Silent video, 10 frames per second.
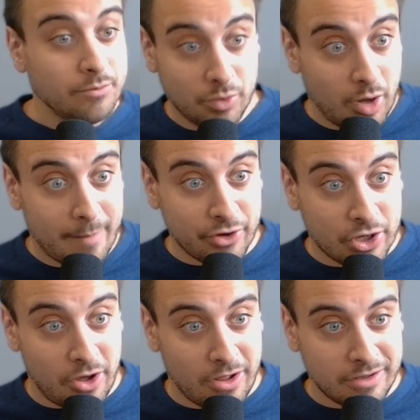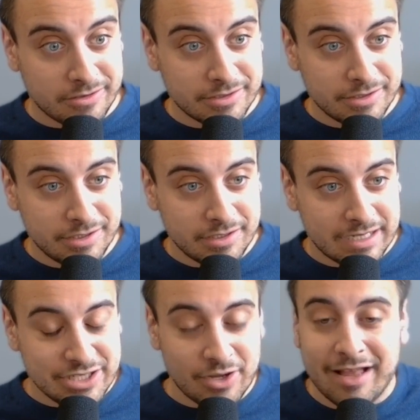Up for a call? And
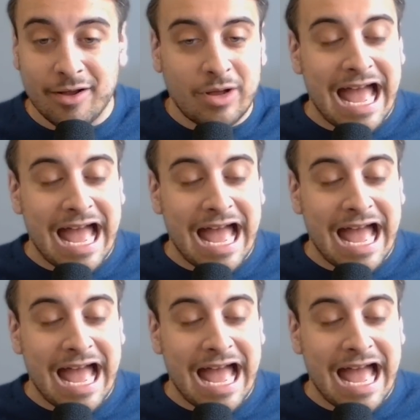you're like, I